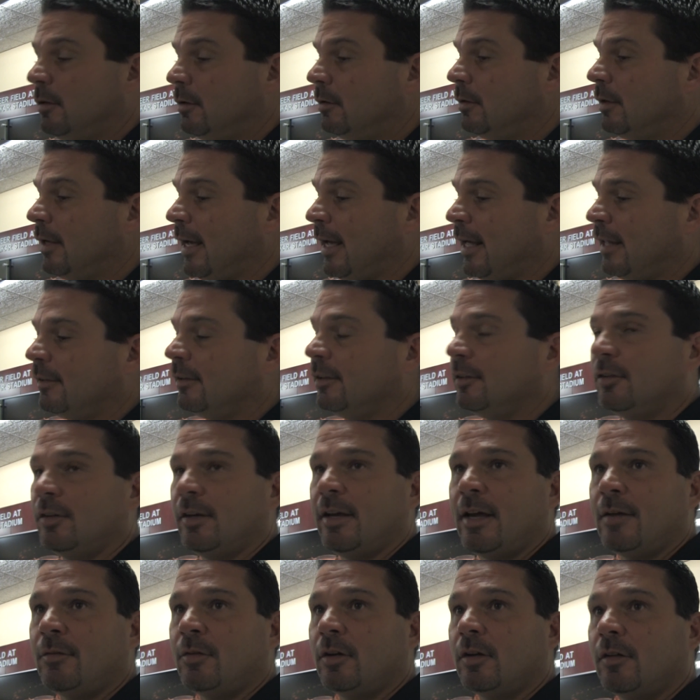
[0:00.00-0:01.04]
the athletes you
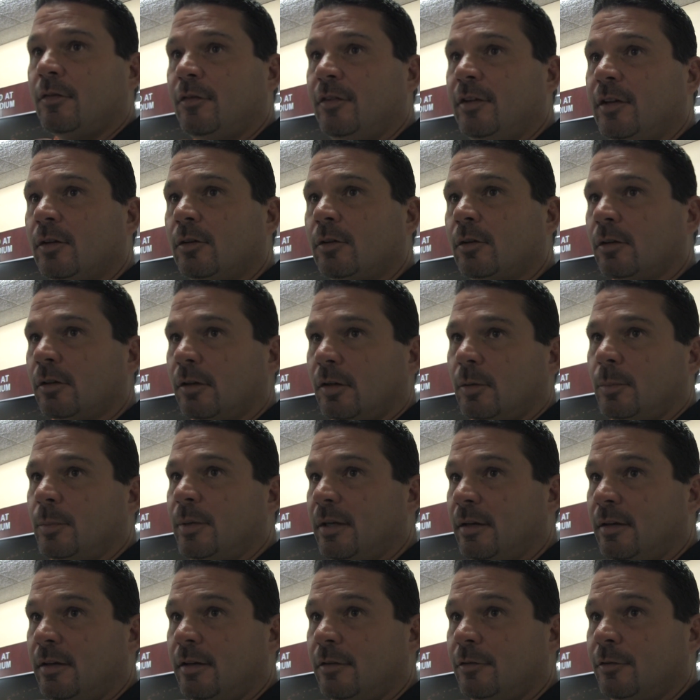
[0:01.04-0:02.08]
have on the field are a little
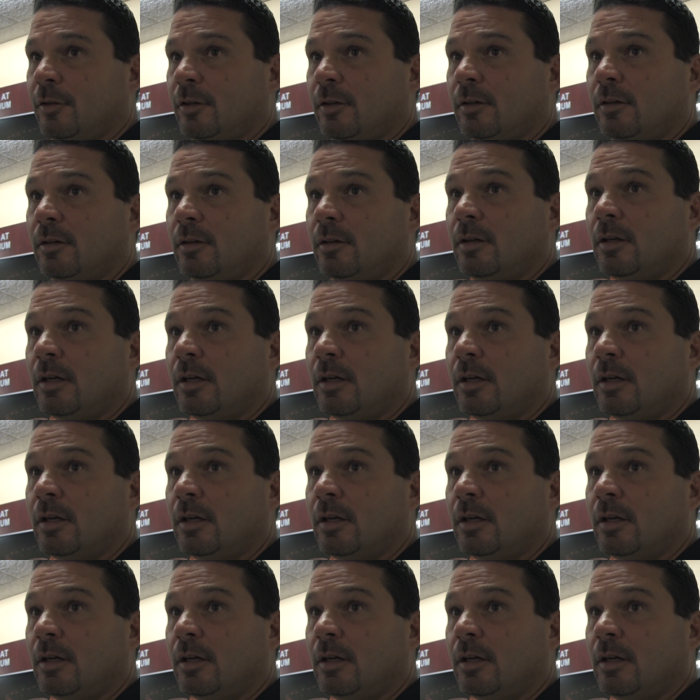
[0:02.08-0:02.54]
bit different.